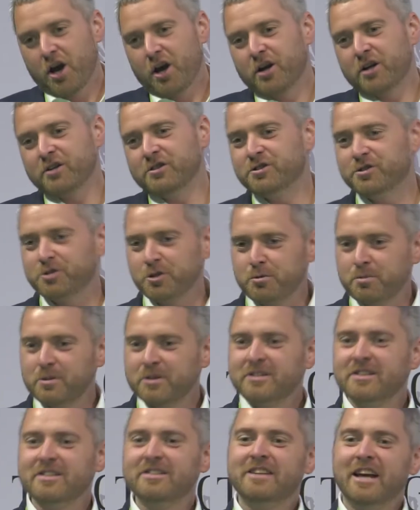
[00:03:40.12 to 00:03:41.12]

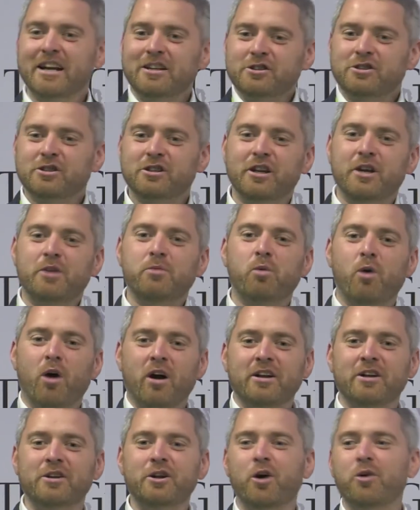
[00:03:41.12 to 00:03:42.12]
Consumers essentially
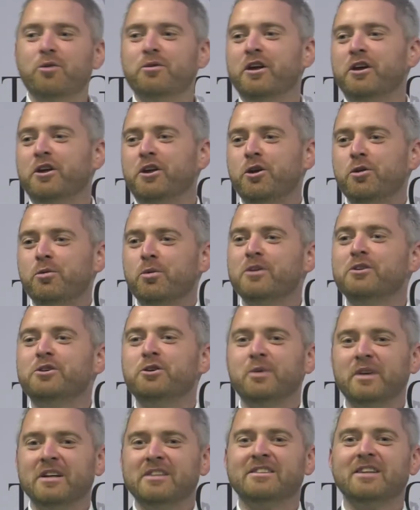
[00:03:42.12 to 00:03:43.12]
want to know that you are
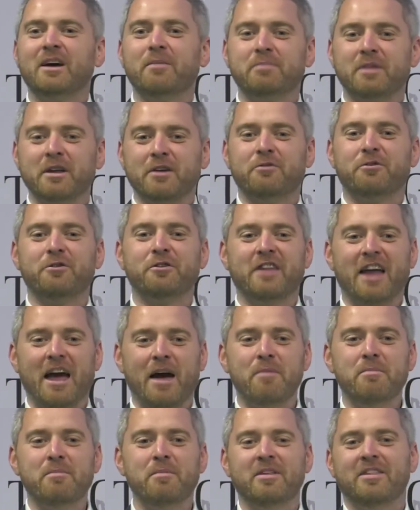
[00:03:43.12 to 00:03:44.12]
doing something for
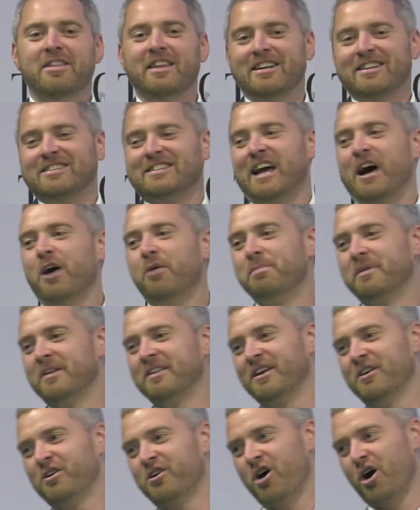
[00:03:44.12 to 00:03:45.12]
them that is helping
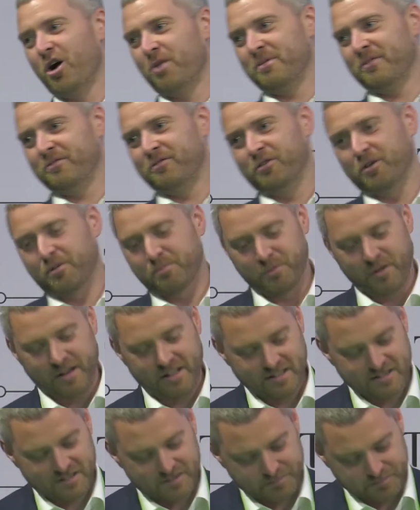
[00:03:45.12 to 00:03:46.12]
their carbon
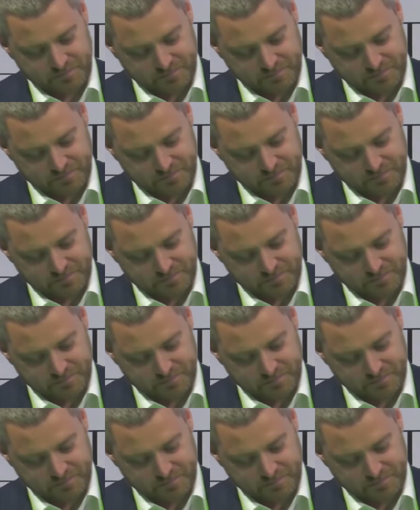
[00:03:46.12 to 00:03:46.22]
footprint.